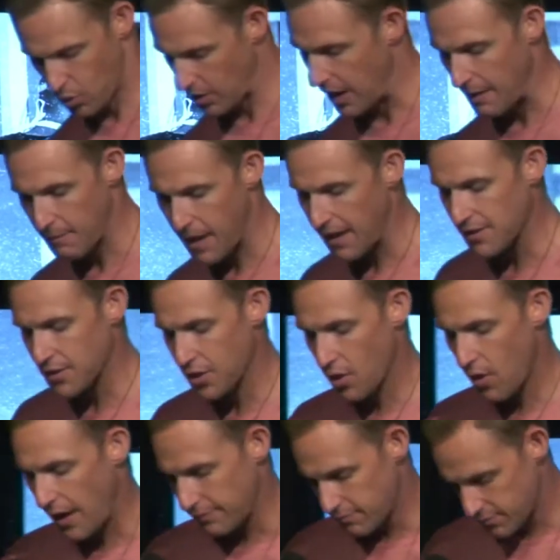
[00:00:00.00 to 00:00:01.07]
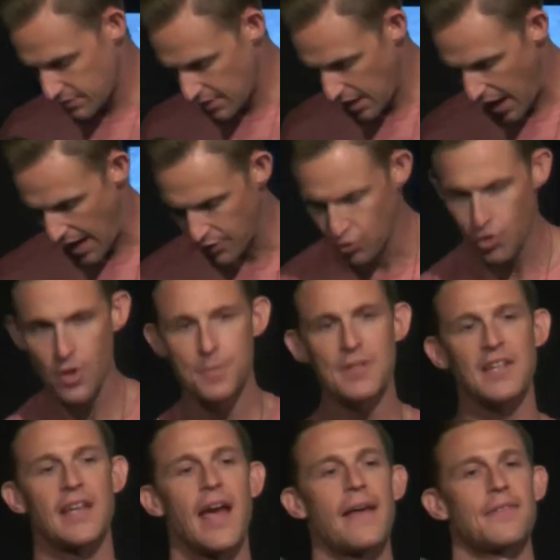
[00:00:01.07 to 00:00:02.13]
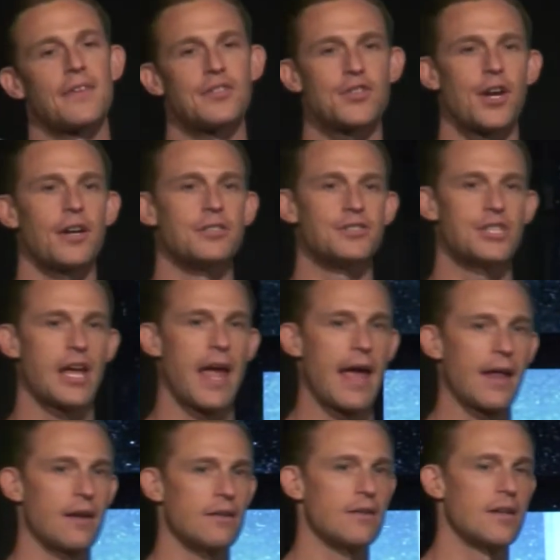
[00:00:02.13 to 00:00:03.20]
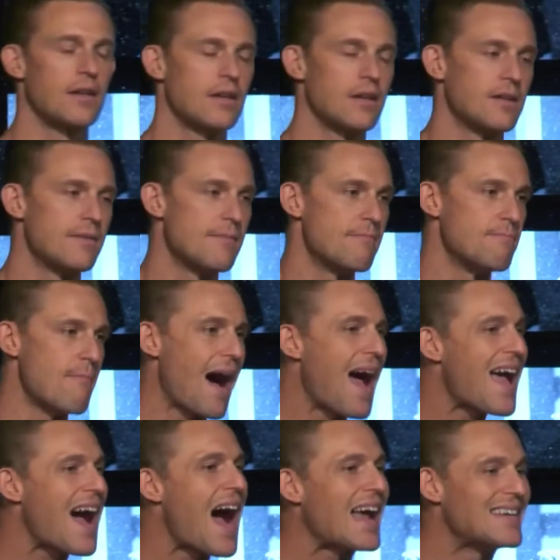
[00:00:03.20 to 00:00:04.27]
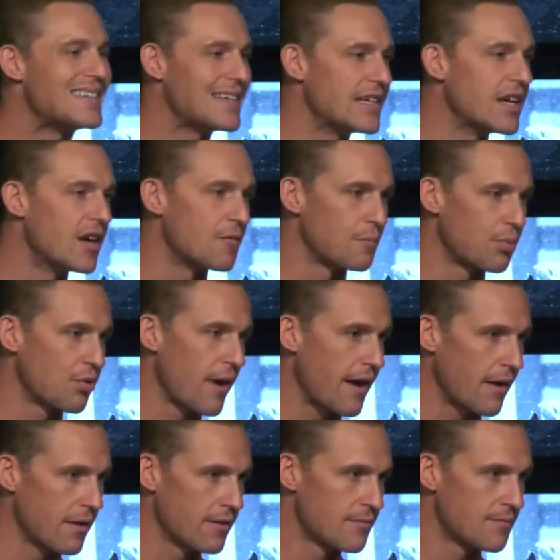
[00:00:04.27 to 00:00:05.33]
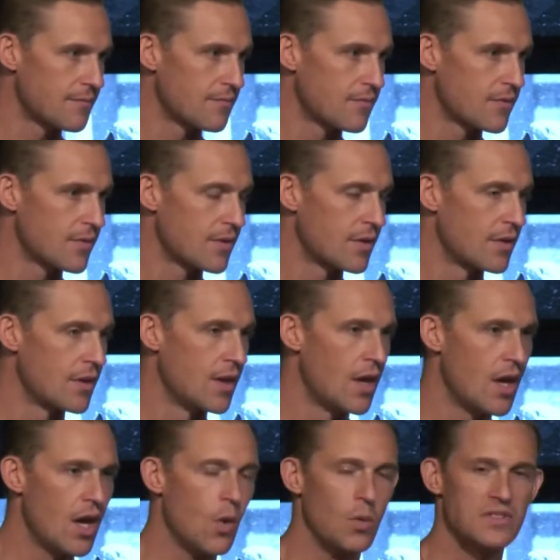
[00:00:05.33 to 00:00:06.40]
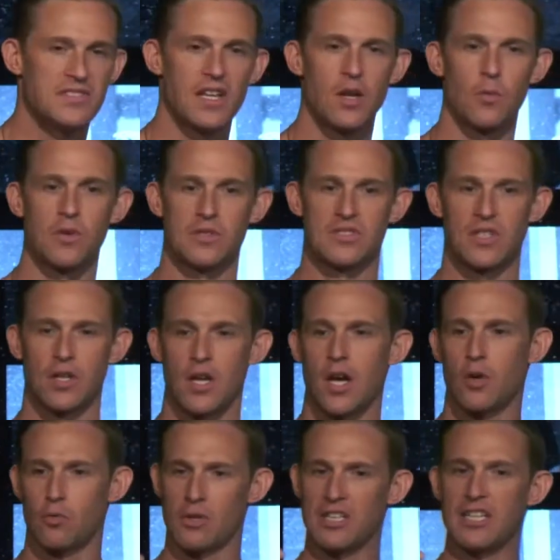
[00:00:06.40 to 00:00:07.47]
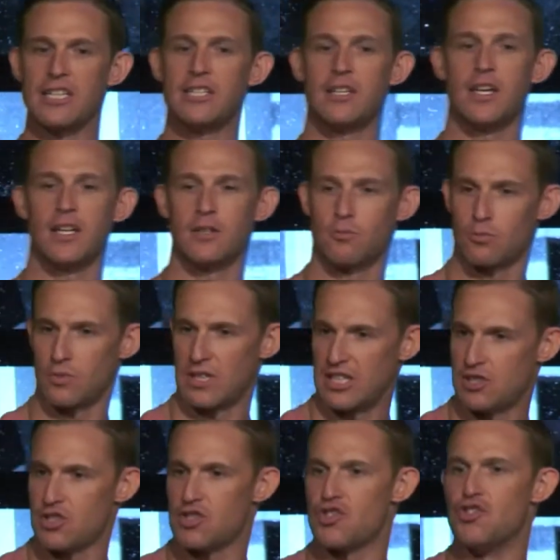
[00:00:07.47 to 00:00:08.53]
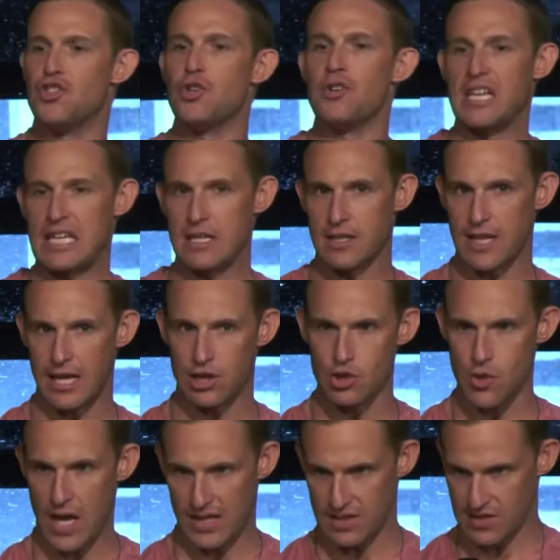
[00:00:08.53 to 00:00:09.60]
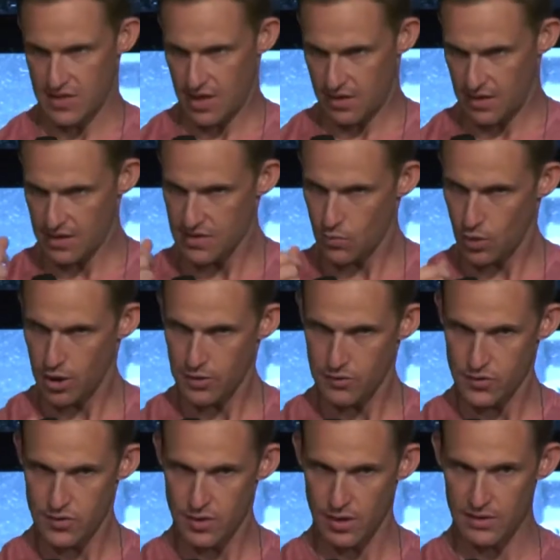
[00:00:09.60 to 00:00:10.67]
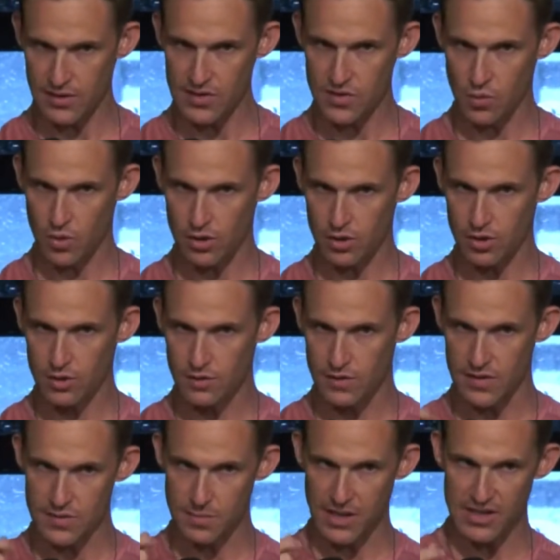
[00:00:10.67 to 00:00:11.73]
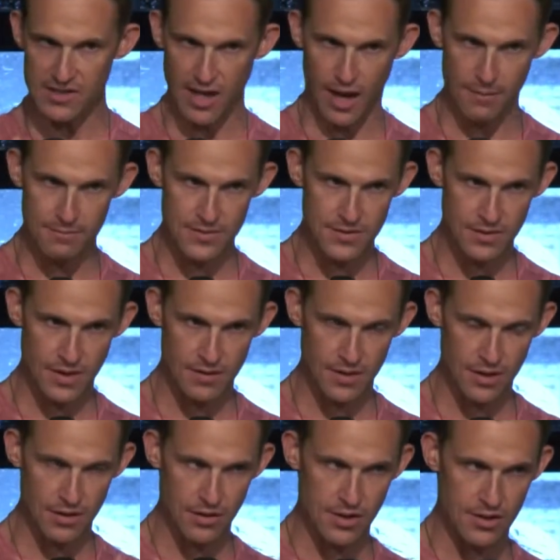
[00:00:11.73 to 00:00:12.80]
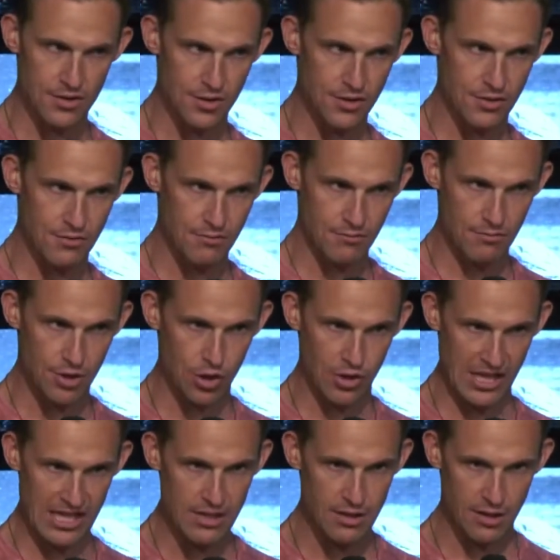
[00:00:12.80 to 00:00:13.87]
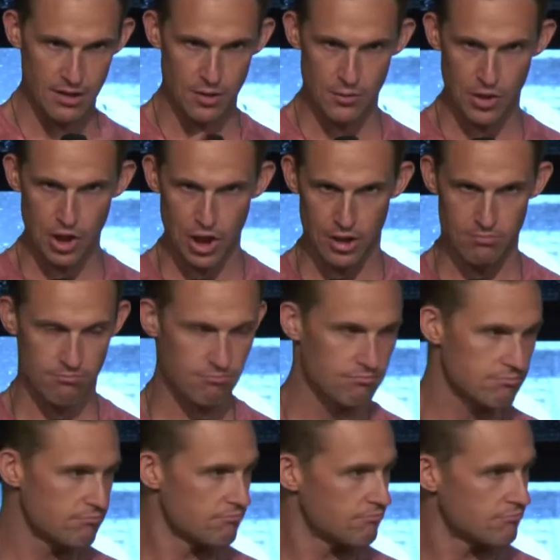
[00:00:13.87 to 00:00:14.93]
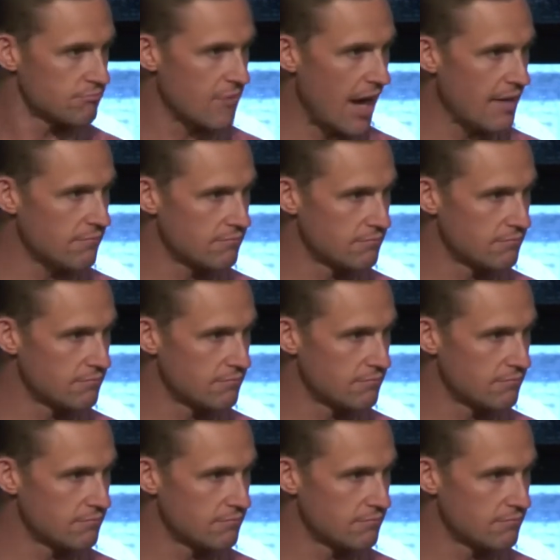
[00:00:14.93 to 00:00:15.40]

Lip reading: like mine. You know, I grew up in the Catholic Church, and my idea of prayer was that it was a religious duty. Like, you had to say these words in this order this many times, and then you did your duty, and you were good, right?